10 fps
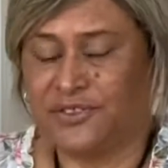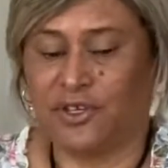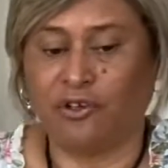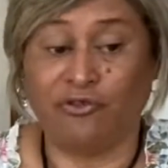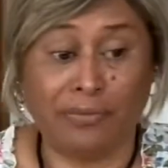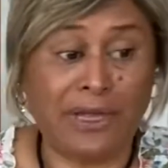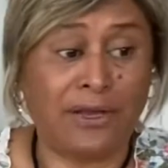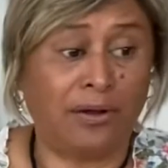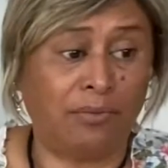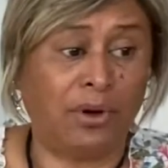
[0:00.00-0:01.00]
So for me,
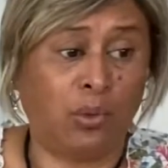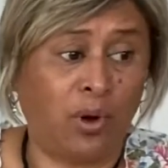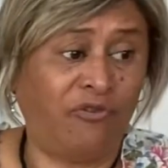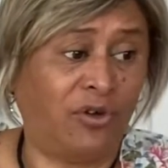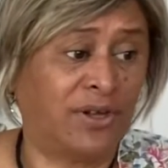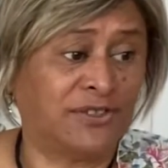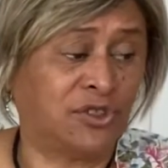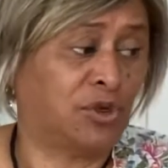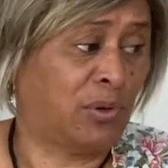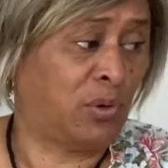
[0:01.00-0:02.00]
like my Wi-Fi
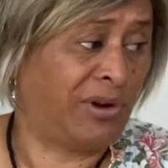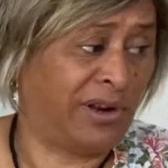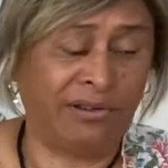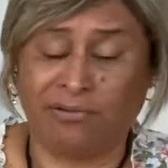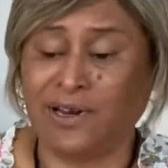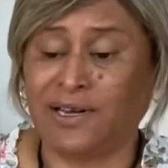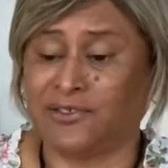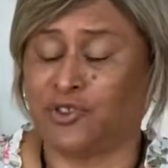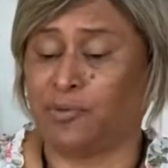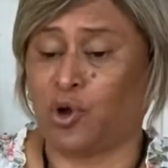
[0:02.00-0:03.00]
is really
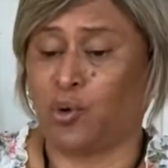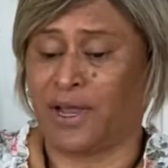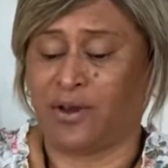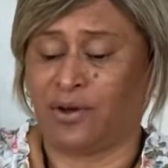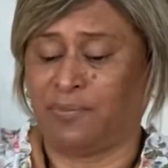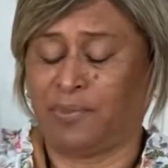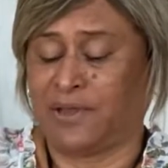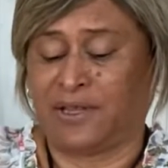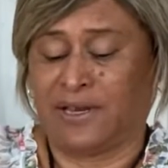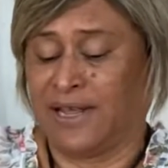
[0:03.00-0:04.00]
super quick, and
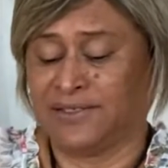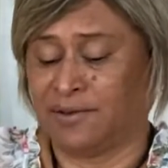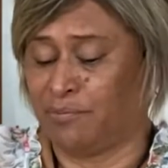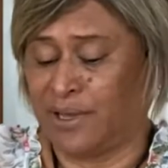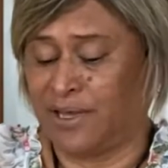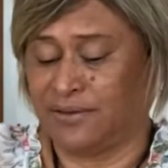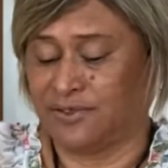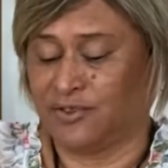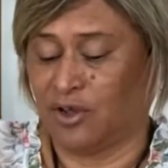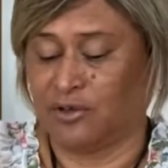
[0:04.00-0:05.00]
that hasn't been
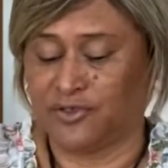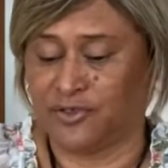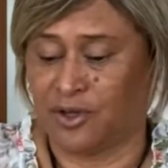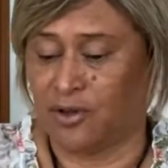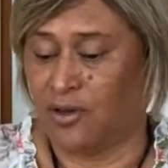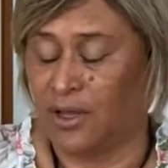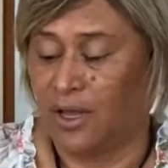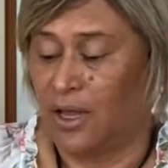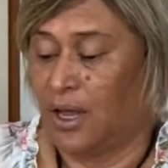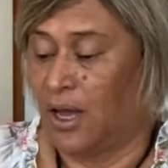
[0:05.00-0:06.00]
so.
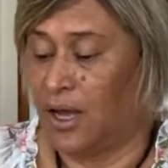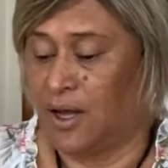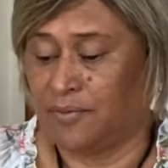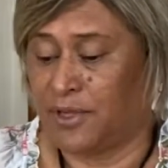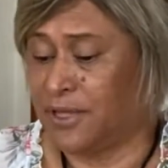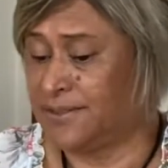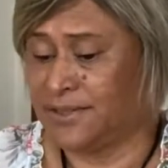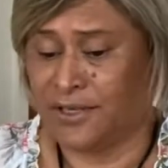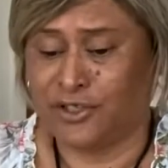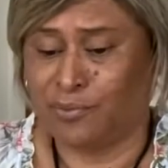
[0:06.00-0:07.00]

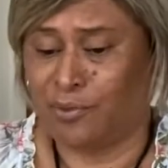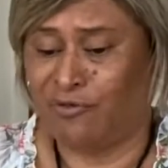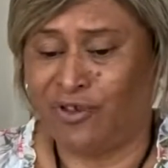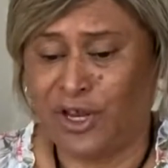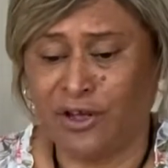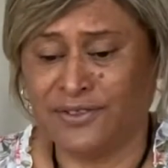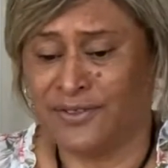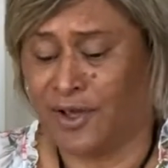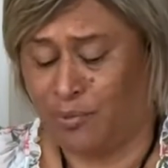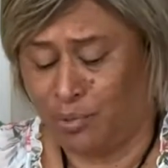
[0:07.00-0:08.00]
Yesterday I did my videos
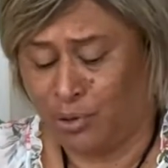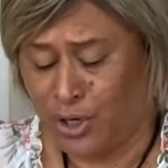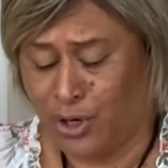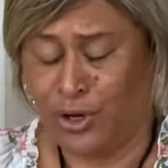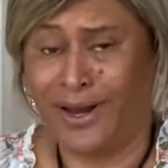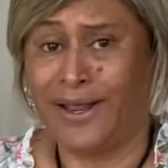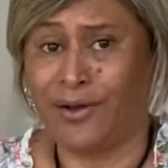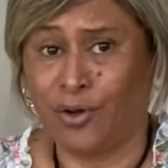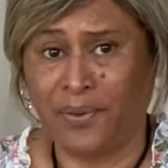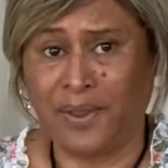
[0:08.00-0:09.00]
like pretty early
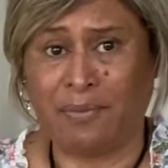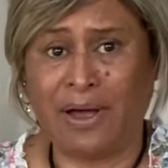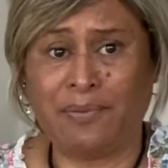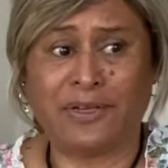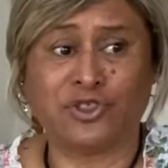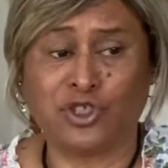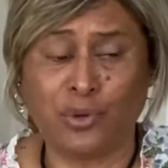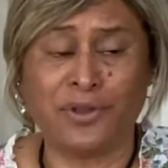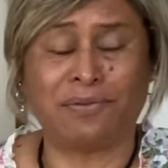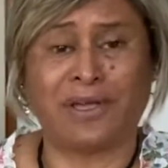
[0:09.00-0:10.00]
and got them up, then
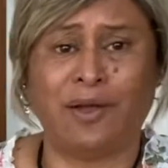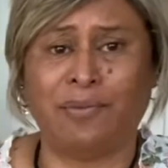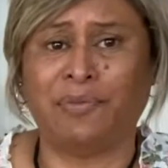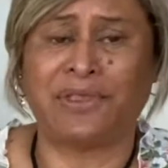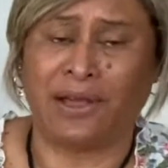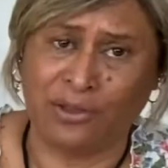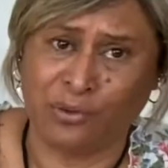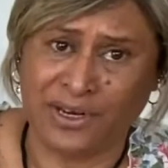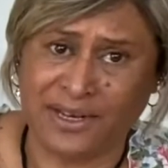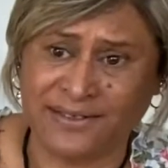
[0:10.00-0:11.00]
2 of them came up, the other
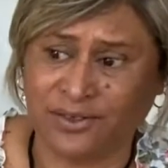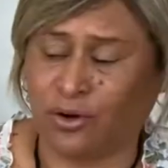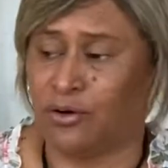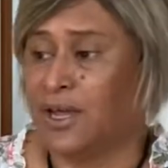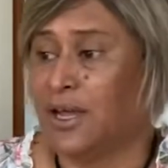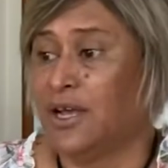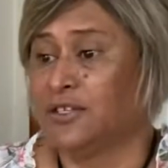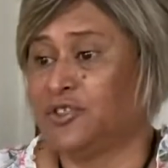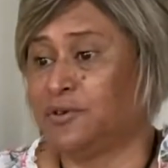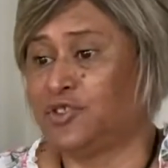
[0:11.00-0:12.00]
one has not.
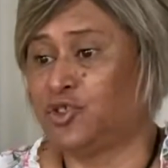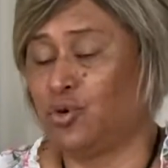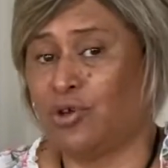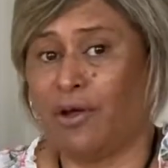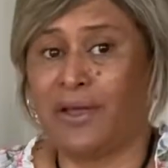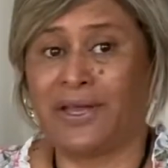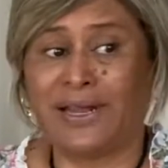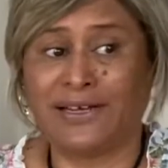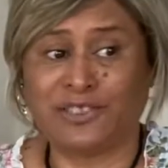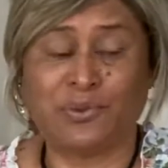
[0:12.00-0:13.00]
So it's still going, and
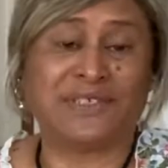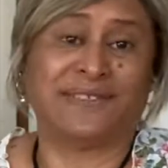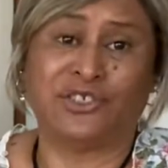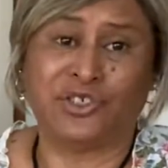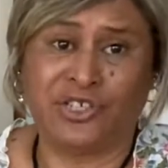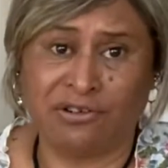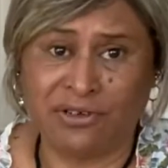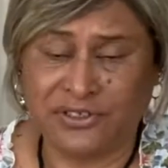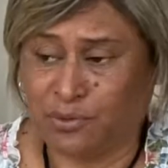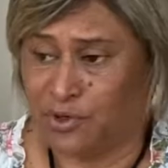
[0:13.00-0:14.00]
last week
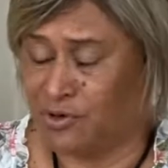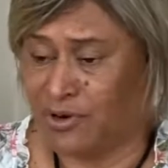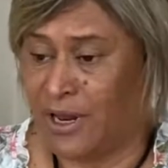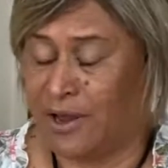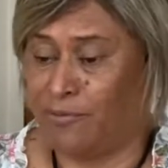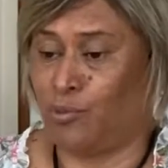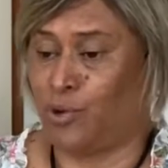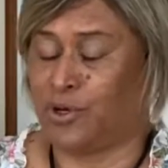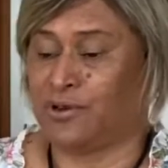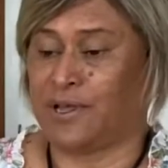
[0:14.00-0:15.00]
Sagittarius wouldn't
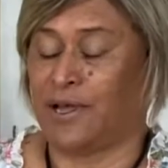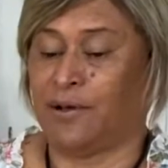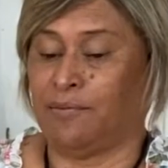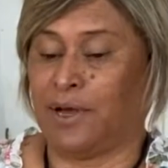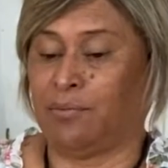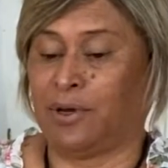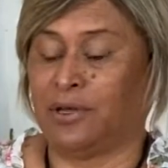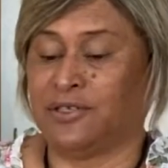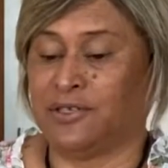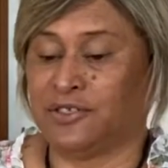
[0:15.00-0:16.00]

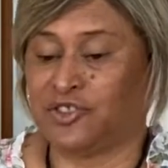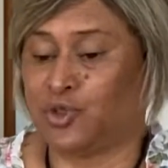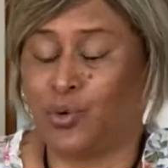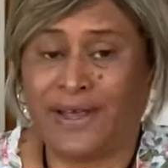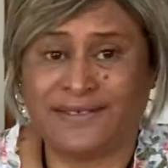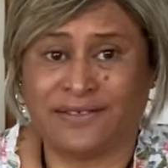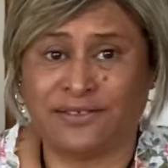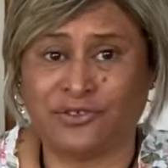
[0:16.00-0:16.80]
upload, and it still hasn't.